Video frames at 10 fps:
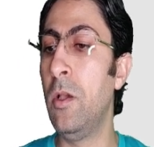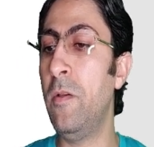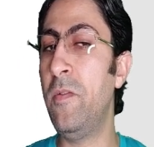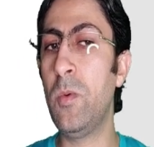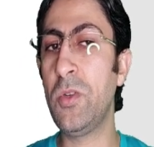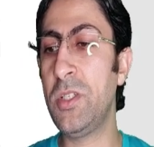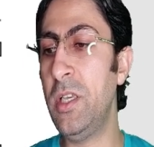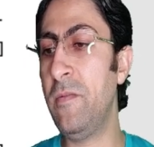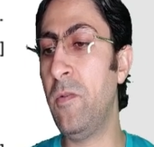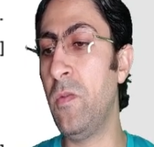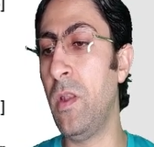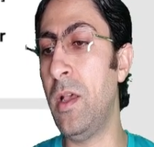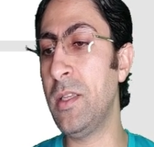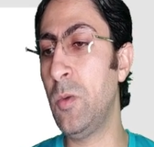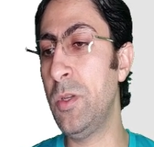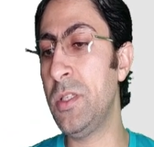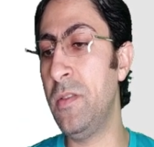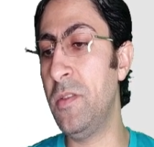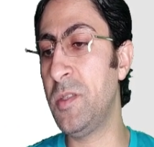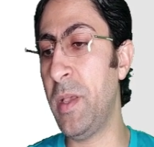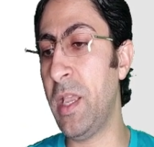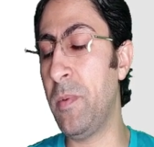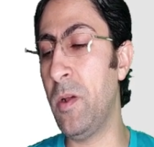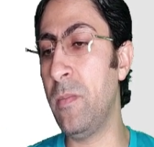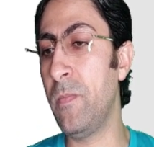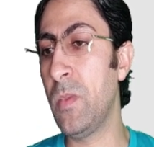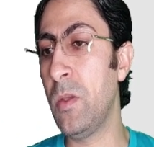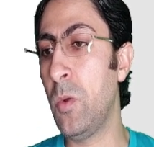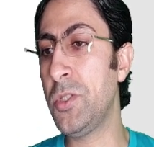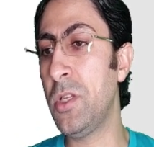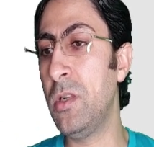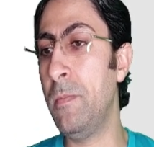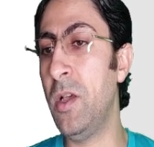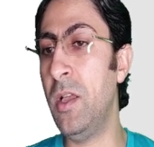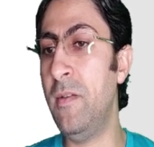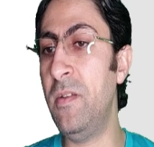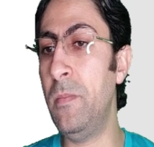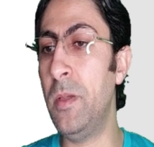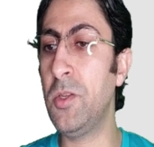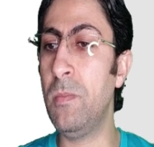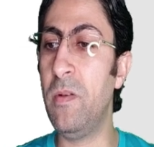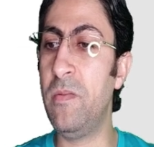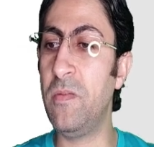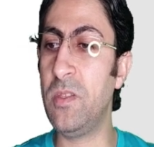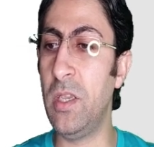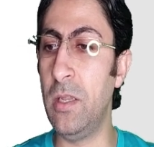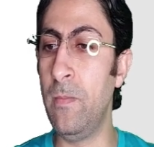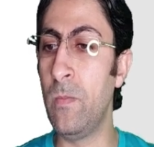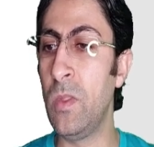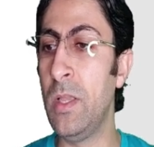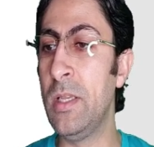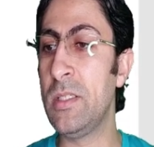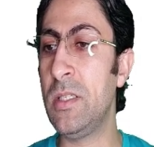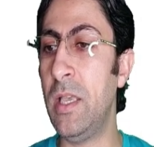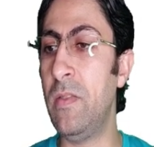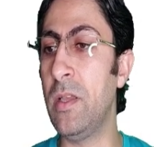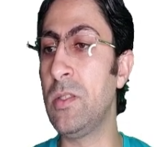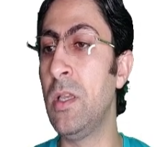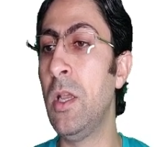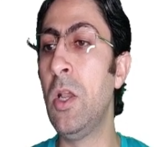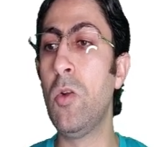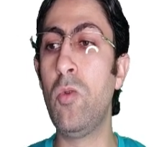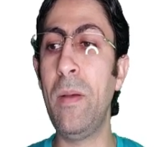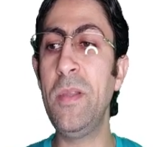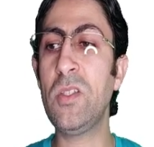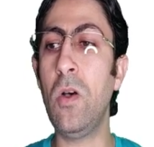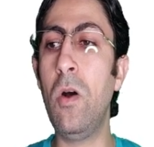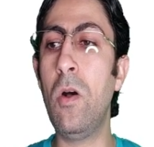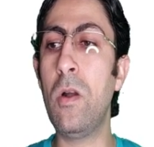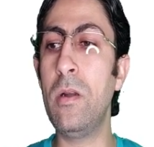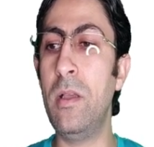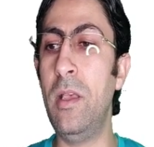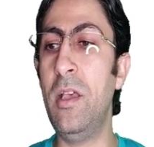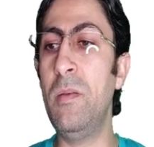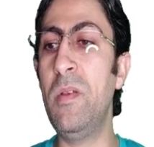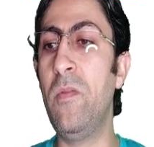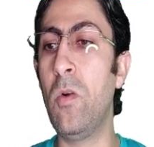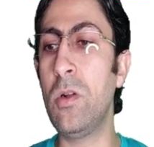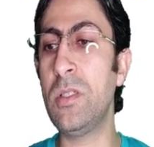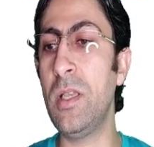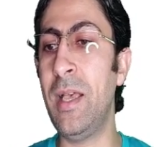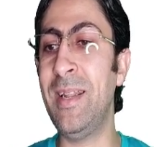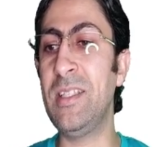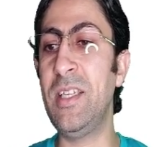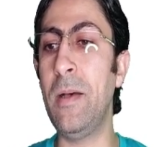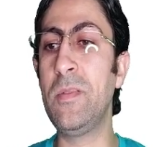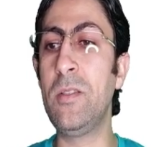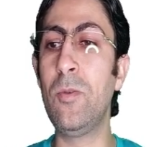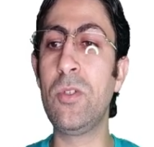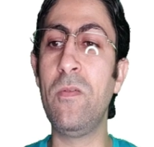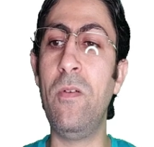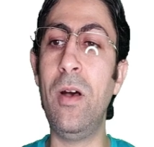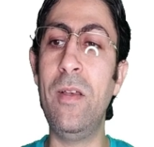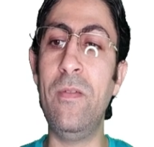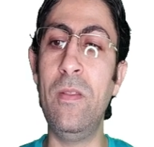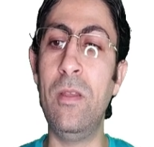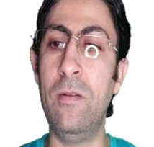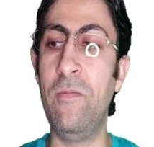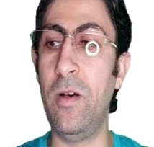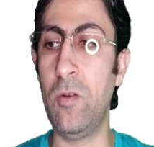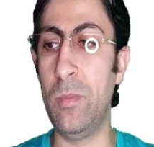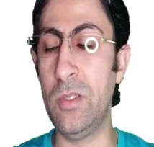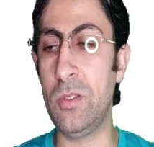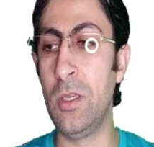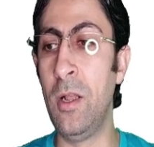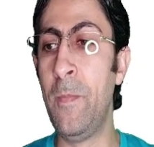If you proceed for the last question in this paper, question number 11, page number 15, say that rabbits are herbivores and adapted to survive in their environment.